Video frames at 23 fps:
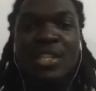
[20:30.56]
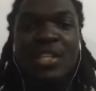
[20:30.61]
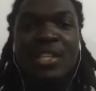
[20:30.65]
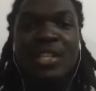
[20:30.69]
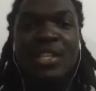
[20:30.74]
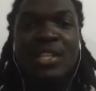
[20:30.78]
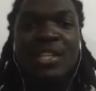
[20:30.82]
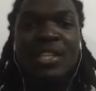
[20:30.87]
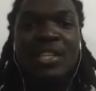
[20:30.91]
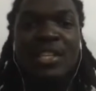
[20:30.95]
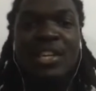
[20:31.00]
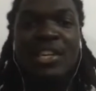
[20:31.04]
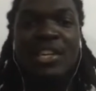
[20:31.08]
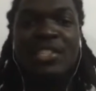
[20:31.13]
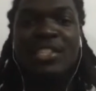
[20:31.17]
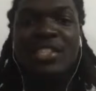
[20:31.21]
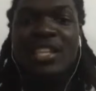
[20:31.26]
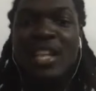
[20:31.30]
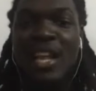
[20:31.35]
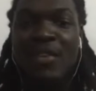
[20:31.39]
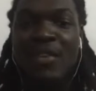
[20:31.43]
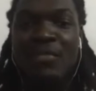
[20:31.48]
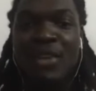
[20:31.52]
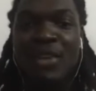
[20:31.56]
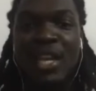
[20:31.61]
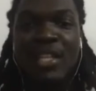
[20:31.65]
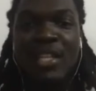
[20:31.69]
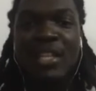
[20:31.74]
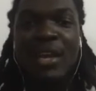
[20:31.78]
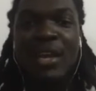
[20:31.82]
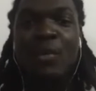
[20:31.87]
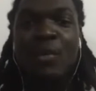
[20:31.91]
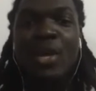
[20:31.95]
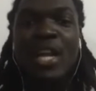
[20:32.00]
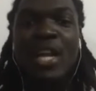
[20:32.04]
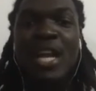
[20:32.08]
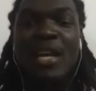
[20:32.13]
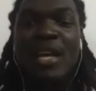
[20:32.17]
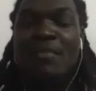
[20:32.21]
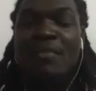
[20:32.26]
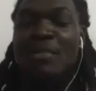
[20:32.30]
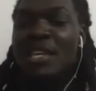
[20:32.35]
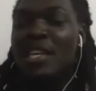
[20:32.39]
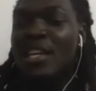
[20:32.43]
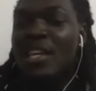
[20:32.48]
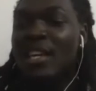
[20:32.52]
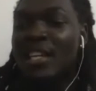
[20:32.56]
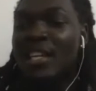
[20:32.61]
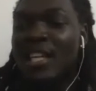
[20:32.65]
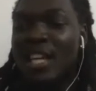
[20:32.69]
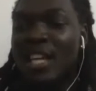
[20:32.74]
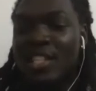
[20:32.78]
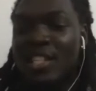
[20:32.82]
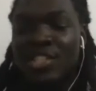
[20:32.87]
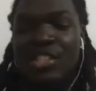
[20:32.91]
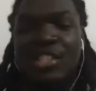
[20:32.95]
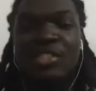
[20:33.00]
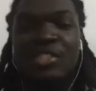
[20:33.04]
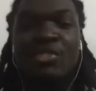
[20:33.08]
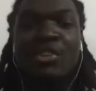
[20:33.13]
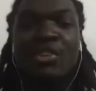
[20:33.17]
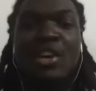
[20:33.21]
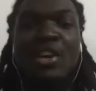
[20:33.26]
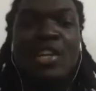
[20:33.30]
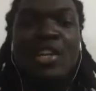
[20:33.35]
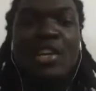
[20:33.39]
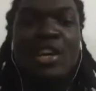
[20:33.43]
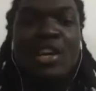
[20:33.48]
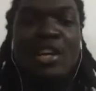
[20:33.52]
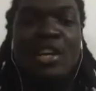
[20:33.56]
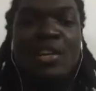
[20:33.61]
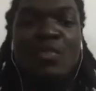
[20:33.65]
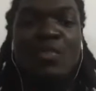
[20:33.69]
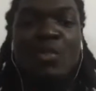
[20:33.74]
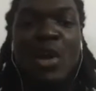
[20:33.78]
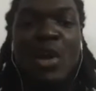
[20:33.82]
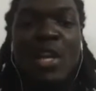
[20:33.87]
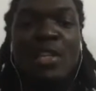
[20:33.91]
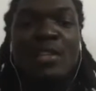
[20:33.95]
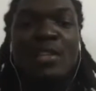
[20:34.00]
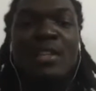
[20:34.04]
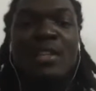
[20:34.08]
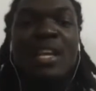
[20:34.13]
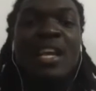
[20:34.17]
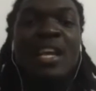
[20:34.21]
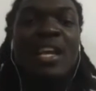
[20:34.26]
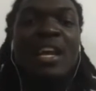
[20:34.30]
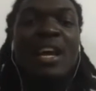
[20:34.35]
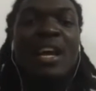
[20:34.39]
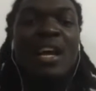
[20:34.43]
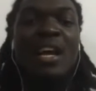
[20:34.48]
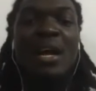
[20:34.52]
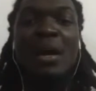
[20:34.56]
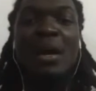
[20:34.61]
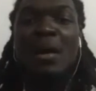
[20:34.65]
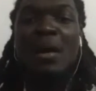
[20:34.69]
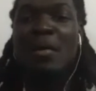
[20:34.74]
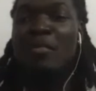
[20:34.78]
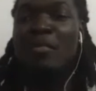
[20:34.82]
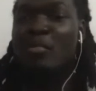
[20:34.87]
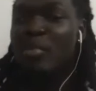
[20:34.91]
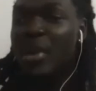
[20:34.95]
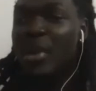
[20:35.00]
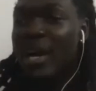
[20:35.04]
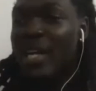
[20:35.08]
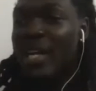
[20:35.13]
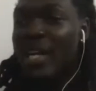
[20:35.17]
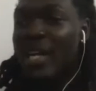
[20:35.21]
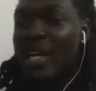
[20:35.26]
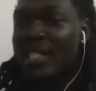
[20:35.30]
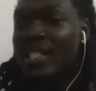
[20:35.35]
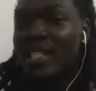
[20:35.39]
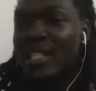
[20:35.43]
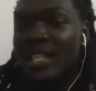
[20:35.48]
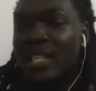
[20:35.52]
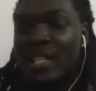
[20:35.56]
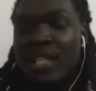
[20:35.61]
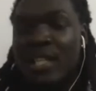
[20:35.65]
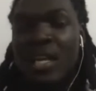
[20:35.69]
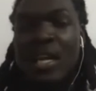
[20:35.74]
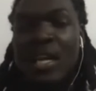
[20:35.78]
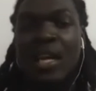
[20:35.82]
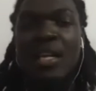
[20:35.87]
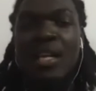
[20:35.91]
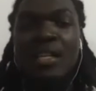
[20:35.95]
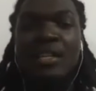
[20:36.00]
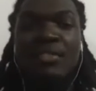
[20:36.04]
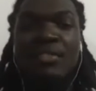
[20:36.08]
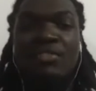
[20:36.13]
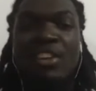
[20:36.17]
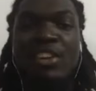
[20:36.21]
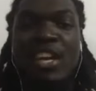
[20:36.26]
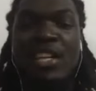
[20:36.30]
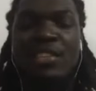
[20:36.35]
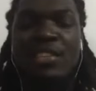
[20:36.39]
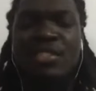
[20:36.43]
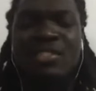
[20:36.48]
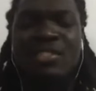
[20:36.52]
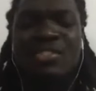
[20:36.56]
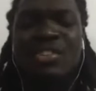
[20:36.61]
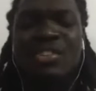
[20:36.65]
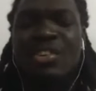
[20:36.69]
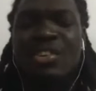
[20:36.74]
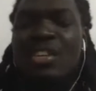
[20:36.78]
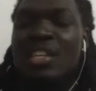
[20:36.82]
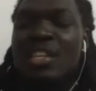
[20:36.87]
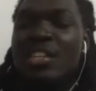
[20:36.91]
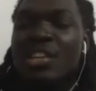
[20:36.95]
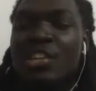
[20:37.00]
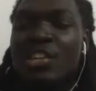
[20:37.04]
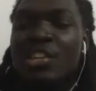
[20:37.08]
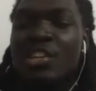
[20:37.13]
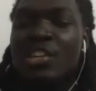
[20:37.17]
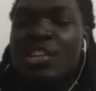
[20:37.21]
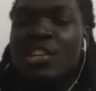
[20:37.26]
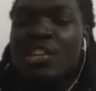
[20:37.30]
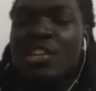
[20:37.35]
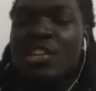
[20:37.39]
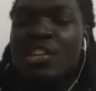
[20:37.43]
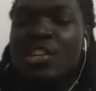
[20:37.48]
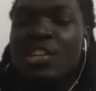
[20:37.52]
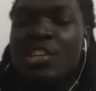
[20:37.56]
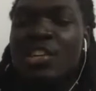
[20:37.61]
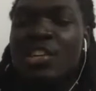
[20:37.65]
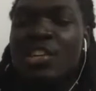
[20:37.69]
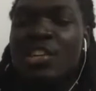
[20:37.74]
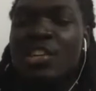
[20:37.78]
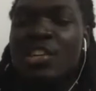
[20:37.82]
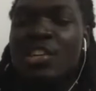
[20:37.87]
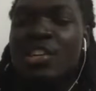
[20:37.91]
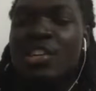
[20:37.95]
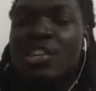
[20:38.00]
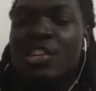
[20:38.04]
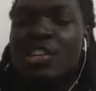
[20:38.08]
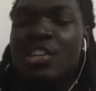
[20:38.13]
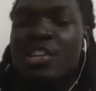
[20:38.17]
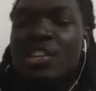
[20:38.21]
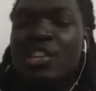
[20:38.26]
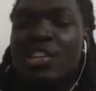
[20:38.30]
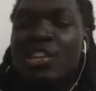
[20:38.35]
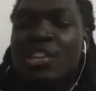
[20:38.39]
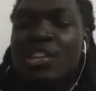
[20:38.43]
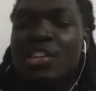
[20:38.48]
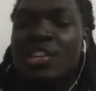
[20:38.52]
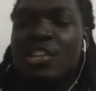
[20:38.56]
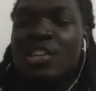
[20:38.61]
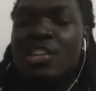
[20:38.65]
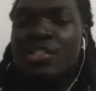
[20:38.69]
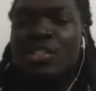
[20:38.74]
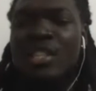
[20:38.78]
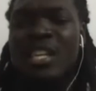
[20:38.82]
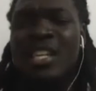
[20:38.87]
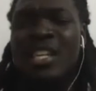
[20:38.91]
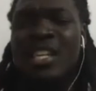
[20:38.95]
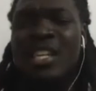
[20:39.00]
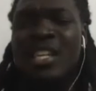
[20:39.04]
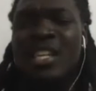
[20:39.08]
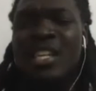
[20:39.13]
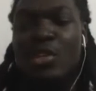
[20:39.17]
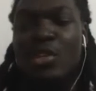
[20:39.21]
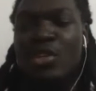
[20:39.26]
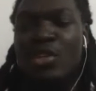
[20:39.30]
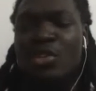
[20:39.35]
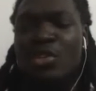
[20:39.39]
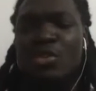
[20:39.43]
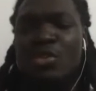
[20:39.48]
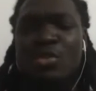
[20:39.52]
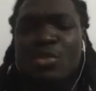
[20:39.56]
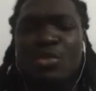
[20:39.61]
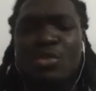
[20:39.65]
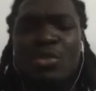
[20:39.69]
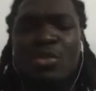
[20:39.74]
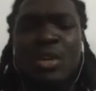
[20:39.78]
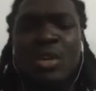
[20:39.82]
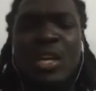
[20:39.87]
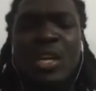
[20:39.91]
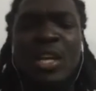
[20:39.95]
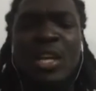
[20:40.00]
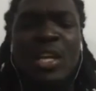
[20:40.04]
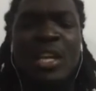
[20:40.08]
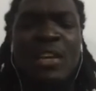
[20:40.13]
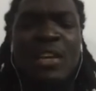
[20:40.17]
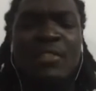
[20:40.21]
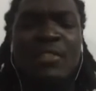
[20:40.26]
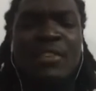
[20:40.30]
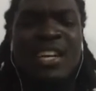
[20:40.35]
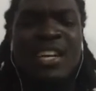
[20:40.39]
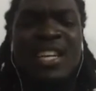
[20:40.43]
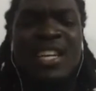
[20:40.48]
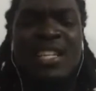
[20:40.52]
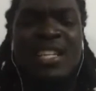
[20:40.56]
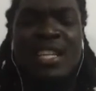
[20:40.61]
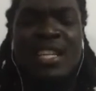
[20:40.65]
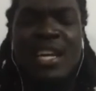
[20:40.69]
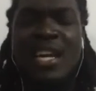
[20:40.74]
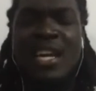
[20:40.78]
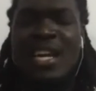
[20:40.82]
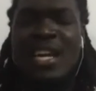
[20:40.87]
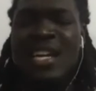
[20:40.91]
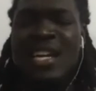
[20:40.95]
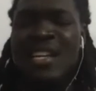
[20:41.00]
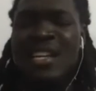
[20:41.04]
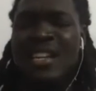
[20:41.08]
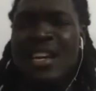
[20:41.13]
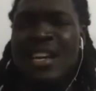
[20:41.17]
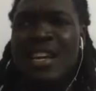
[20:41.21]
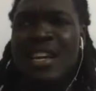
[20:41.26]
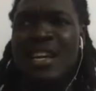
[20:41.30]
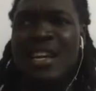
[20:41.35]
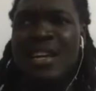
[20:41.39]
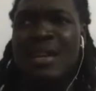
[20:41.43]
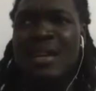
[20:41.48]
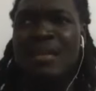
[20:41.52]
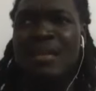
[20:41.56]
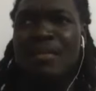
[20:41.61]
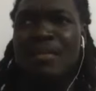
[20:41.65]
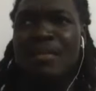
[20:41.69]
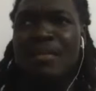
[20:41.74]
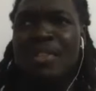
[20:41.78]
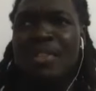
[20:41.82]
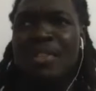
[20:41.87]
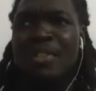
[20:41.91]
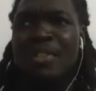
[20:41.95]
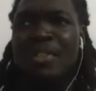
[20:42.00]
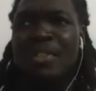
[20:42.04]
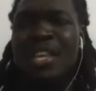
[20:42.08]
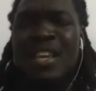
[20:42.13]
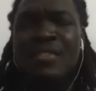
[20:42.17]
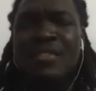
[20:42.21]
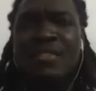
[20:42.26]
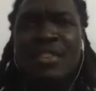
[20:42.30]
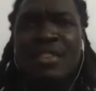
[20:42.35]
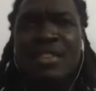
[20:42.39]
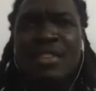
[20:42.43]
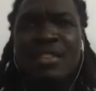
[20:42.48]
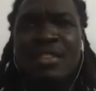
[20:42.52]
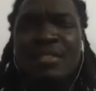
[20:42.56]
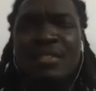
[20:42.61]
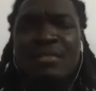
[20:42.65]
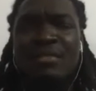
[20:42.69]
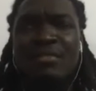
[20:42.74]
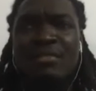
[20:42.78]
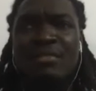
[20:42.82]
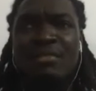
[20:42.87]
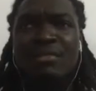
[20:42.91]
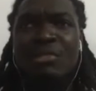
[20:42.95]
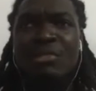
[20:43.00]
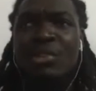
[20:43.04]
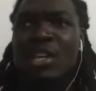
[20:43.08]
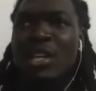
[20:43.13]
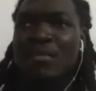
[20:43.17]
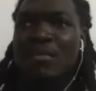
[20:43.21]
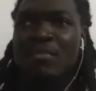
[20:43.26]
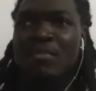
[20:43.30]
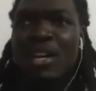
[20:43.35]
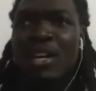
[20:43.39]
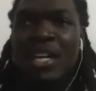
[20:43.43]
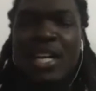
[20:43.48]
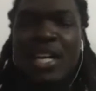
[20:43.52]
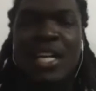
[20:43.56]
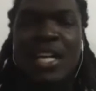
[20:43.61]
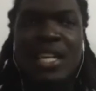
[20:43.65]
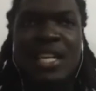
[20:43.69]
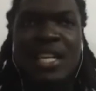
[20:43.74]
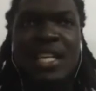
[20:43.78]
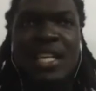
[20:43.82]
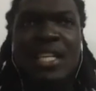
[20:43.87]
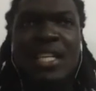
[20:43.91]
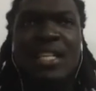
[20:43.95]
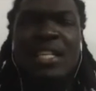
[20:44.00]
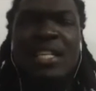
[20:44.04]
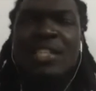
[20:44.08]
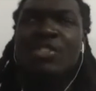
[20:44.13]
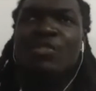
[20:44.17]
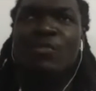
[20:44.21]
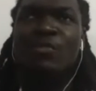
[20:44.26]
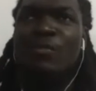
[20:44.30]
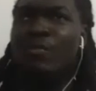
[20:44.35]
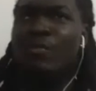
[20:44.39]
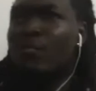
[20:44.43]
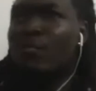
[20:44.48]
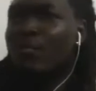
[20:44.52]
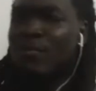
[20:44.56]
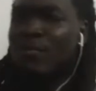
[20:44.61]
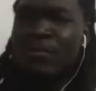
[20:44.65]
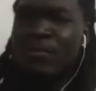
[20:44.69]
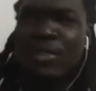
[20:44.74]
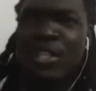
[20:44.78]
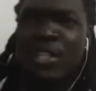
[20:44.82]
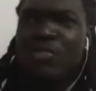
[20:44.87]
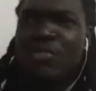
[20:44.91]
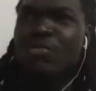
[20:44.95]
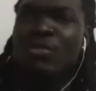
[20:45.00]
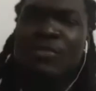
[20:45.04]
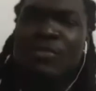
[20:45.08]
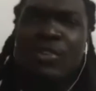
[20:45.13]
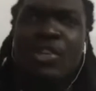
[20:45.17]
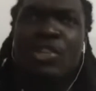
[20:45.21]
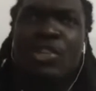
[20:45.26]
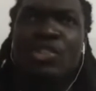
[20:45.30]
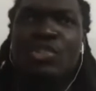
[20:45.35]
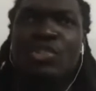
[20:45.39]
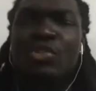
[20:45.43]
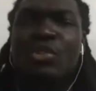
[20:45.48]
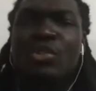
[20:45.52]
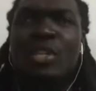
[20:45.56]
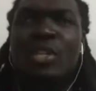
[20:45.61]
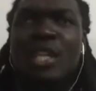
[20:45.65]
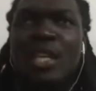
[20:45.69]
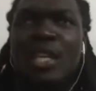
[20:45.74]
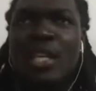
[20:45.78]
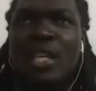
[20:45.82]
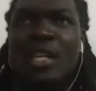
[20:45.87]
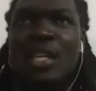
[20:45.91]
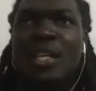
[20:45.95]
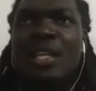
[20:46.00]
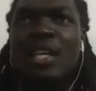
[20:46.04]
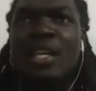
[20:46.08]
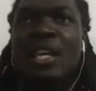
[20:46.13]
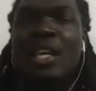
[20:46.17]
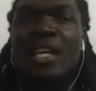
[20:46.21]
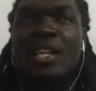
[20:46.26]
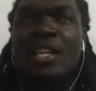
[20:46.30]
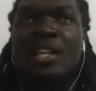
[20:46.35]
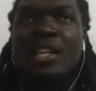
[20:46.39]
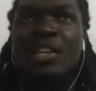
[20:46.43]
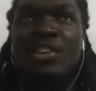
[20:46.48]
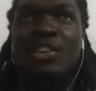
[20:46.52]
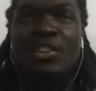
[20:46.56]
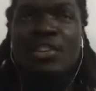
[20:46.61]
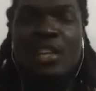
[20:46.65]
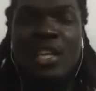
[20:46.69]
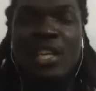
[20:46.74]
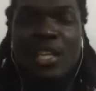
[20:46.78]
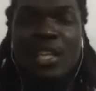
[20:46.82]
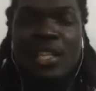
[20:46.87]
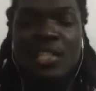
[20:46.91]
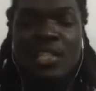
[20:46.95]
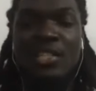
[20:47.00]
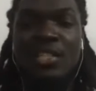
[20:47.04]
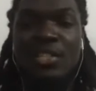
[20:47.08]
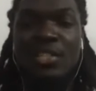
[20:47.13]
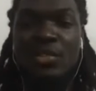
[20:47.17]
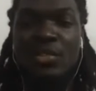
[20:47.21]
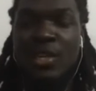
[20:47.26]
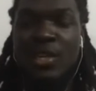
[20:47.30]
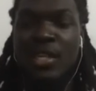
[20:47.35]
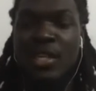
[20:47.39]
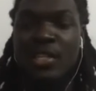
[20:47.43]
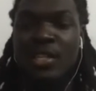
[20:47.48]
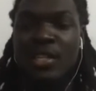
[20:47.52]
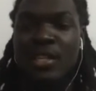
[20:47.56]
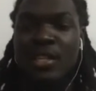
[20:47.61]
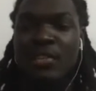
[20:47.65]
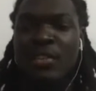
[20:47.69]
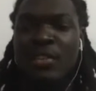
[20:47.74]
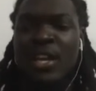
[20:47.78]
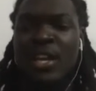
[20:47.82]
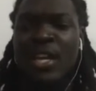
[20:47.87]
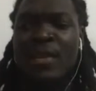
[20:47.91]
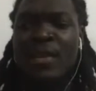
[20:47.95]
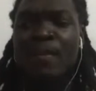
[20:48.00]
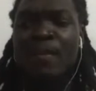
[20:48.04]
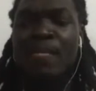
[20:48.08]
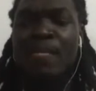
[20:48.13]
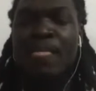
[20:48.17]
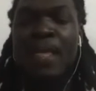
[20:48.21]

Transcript: You're still a vector, whether it be you're catching it or you're the one passing it on, right? So it doesn't interfere with you, right? And even looking back at let's reverse to the young lady situation, right?